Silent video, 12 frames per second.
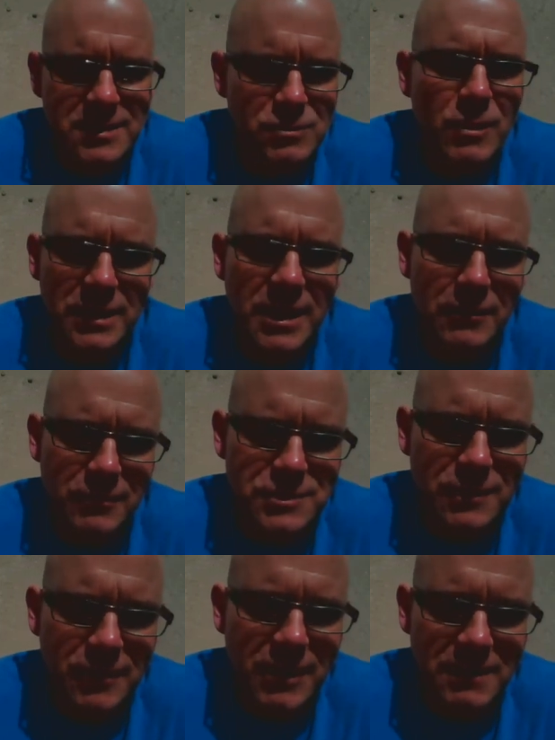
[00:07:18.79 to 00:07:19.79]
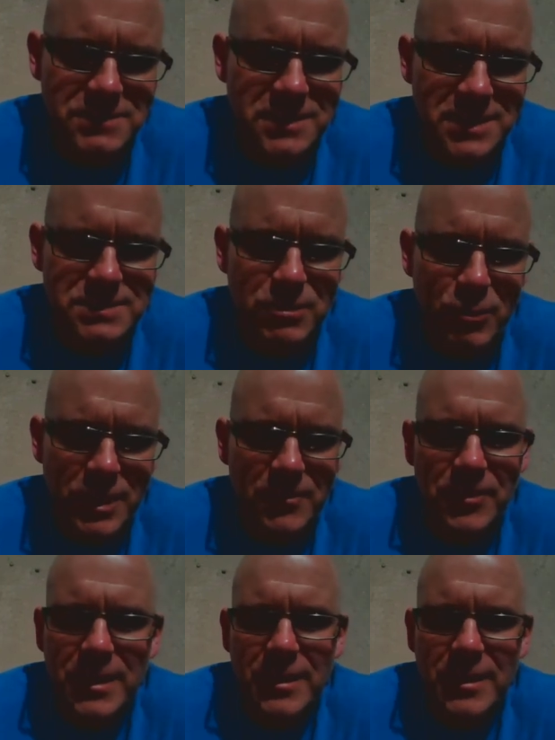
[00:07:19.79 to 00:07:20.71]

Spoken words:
This one character survives to this point